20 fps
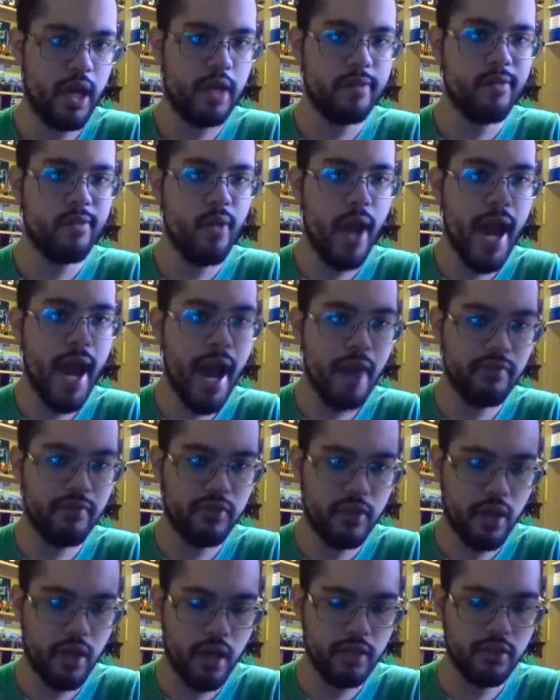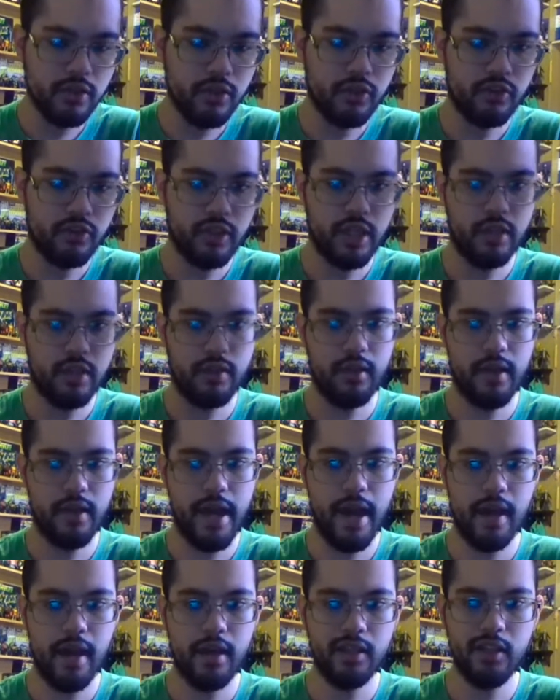You have to understand
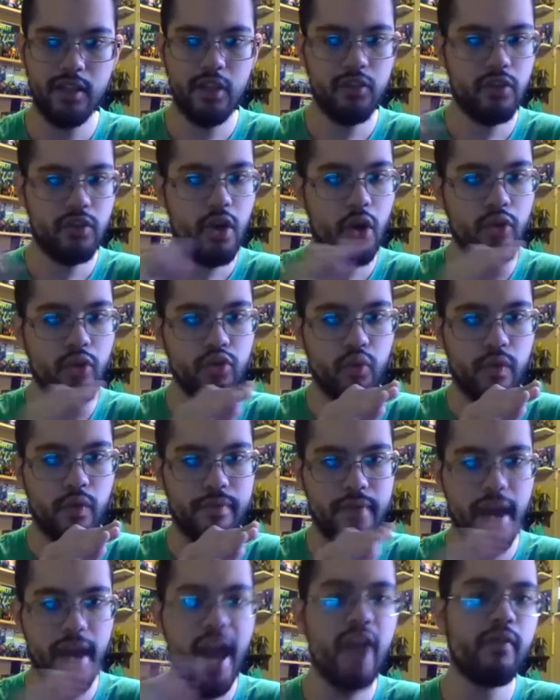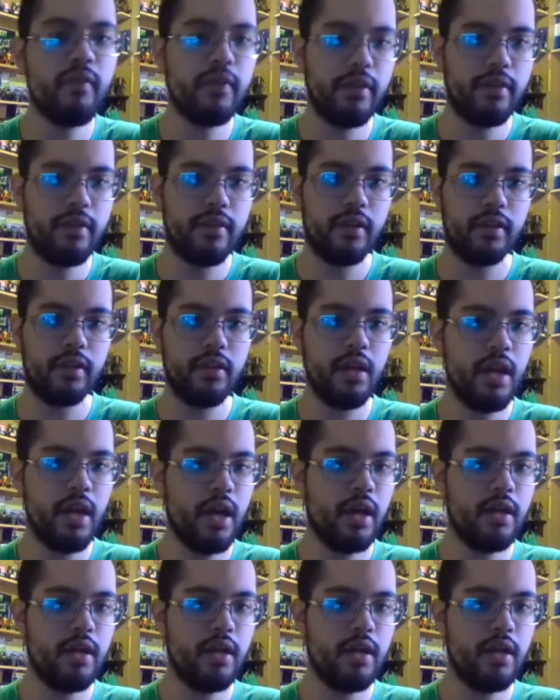that. And this goes with everything.